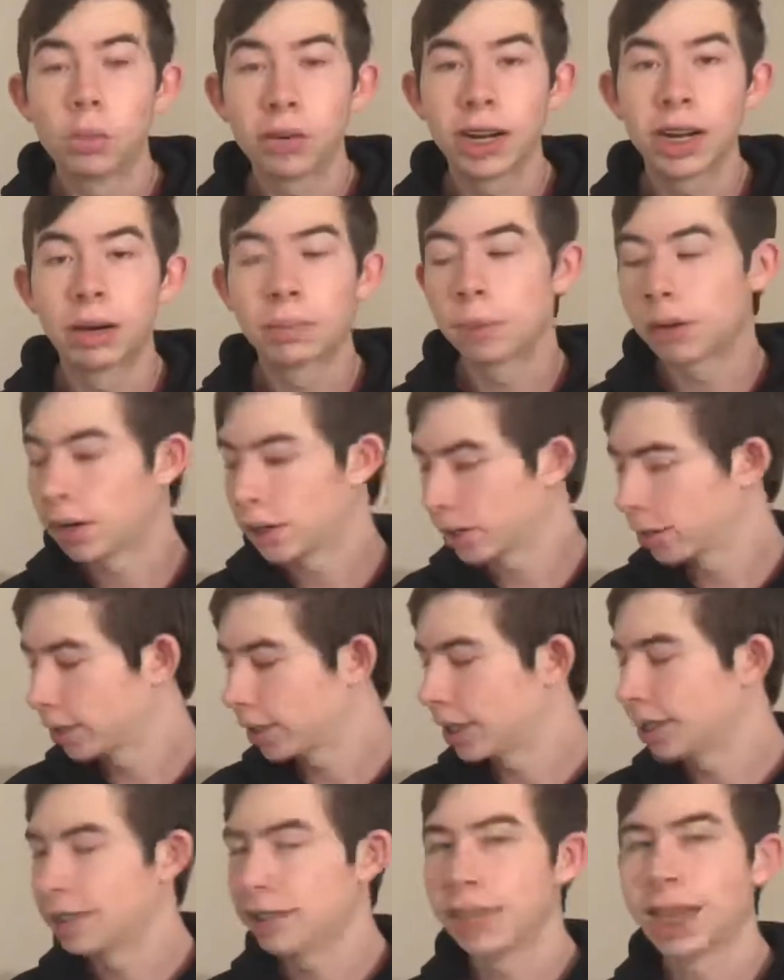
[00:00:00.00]
AirPods
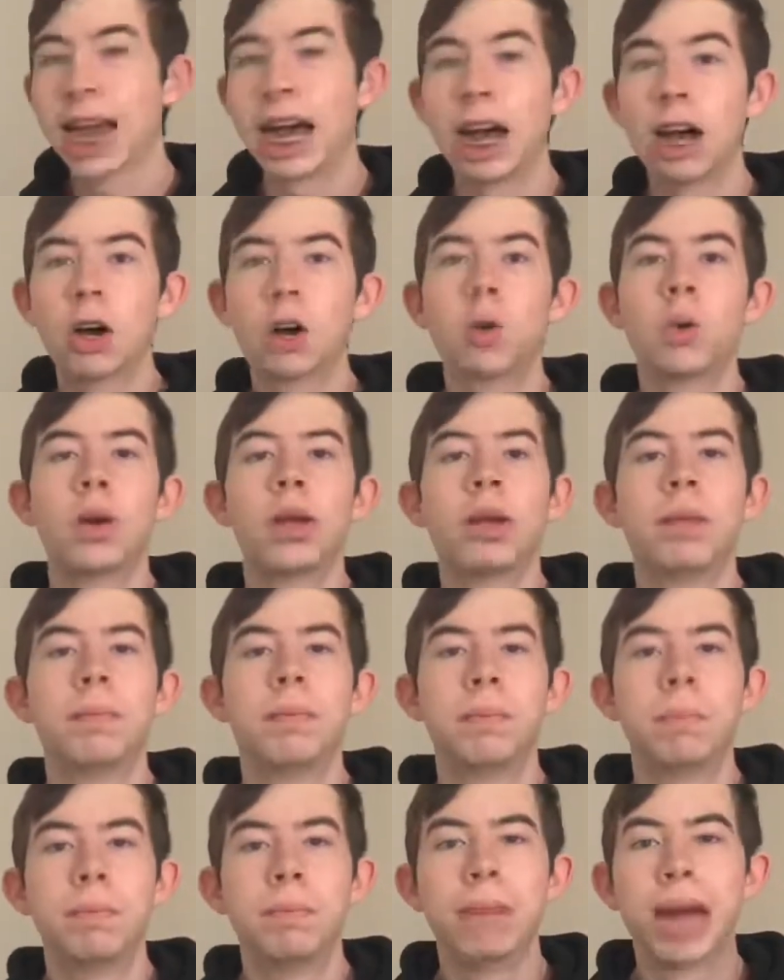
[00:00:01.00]
is how
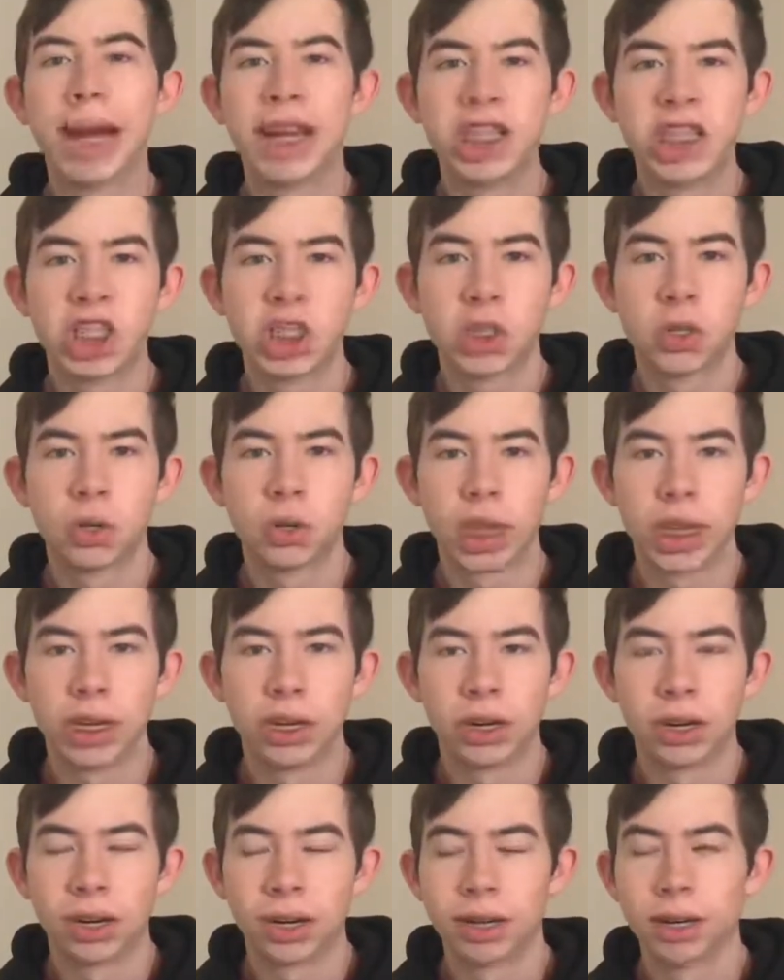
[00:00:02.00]
magical they
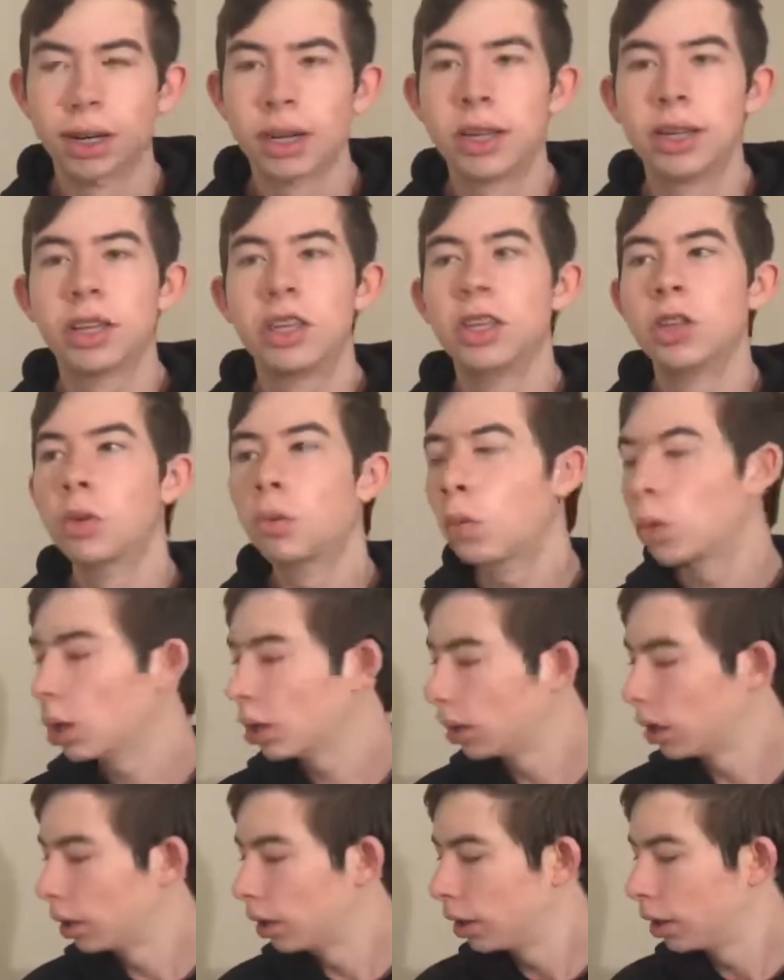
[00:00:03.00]
are. You
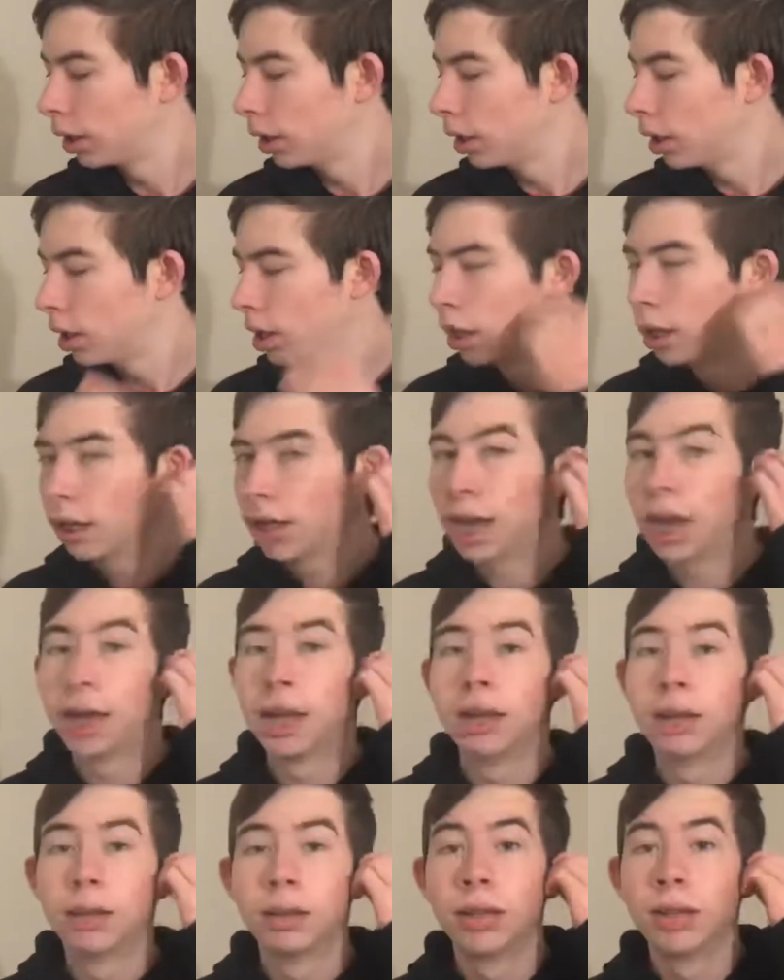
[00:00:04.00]
will,
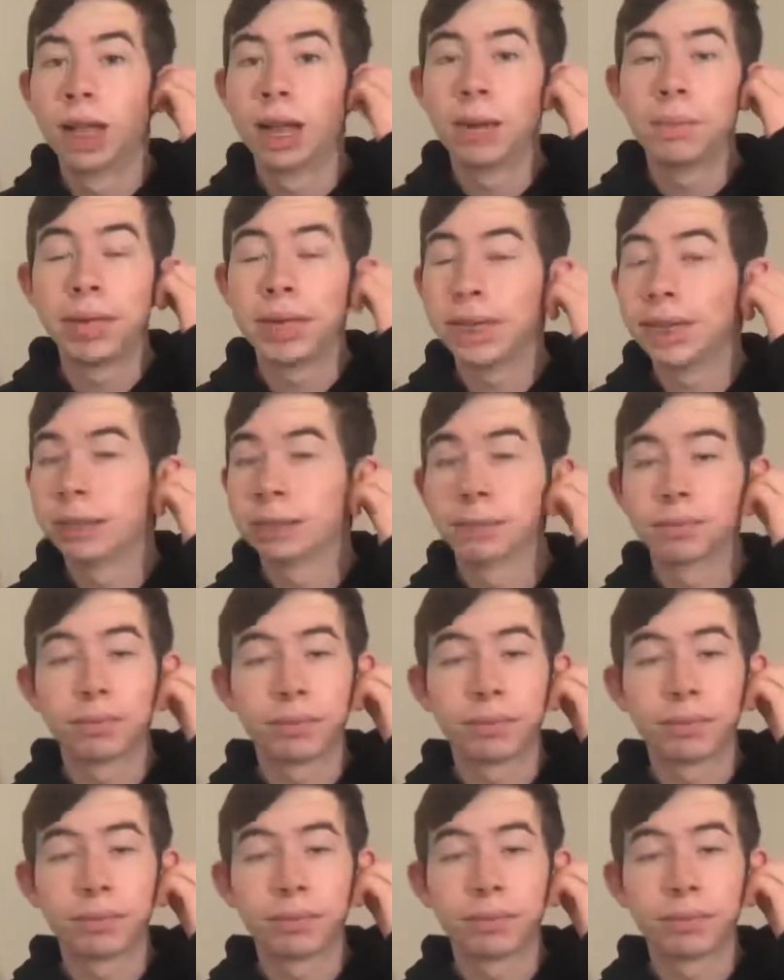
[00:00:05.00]
I mean,